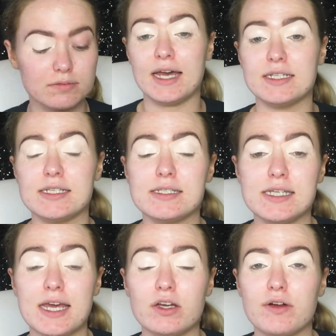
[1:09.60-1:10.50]
And
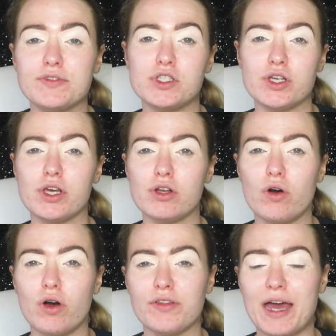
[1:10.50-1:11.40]
instead of doing
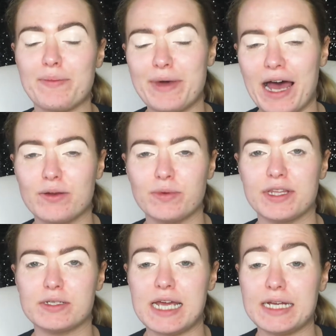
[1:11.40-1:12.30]
all that patting
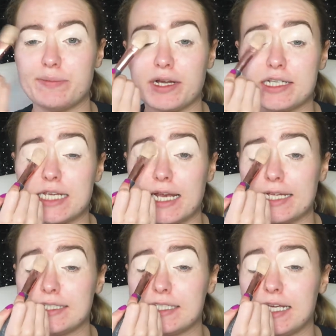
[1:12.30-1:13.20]
with a tiny brush, I
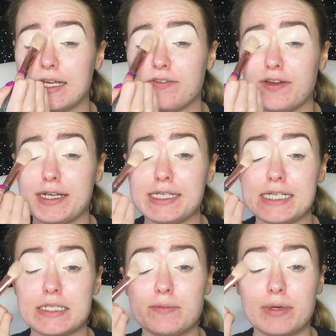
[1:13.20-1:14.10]
like to take a
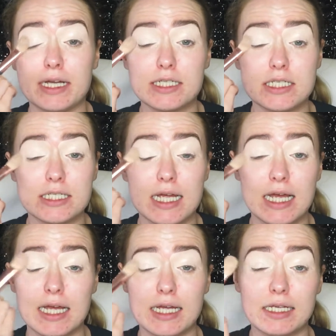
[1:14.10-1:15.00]
foundation brush
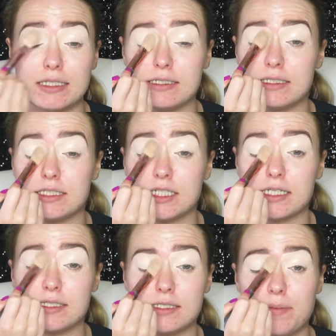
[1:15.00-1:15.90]
and
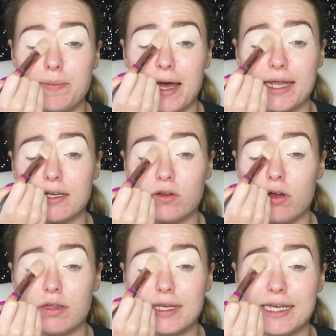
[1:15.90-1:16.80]
just pat it
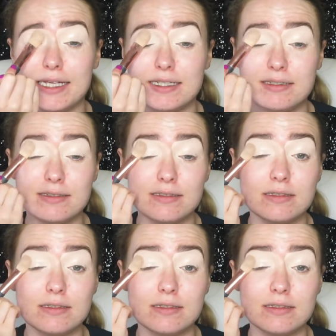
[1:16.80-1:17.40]
all in.